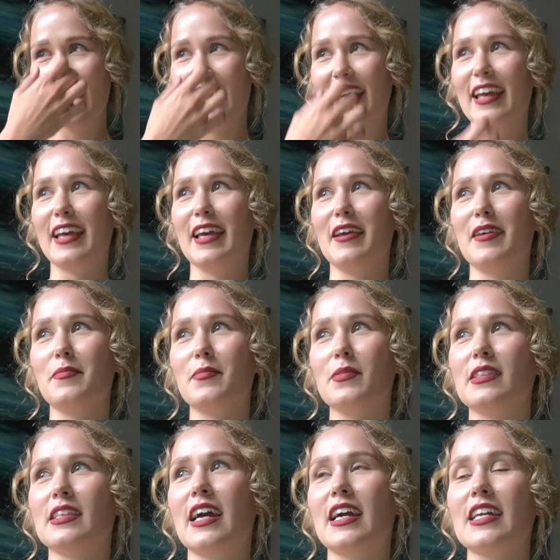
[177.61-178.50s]

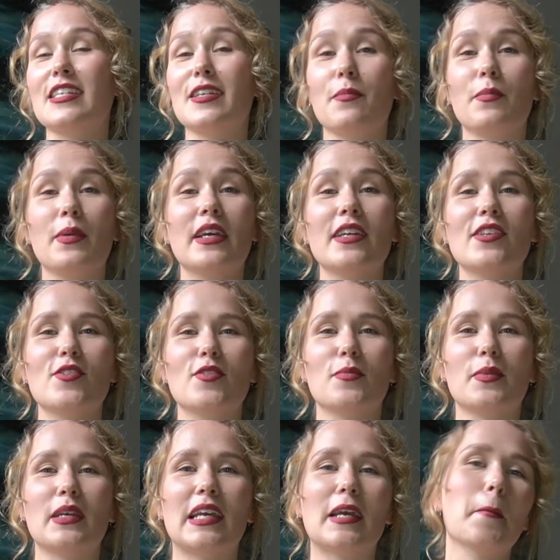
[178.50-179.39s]
but that appears
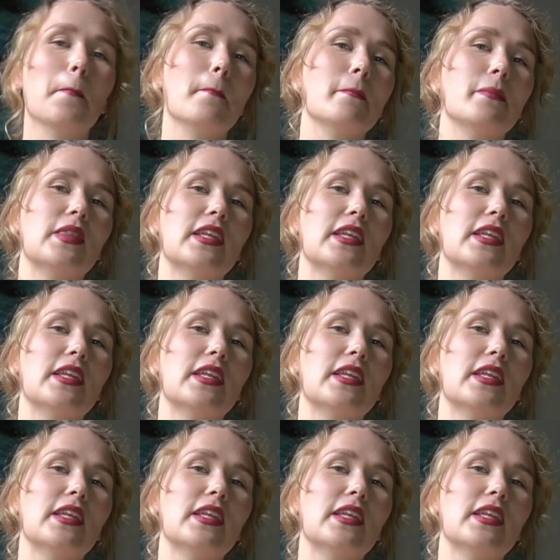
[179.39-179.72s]
to be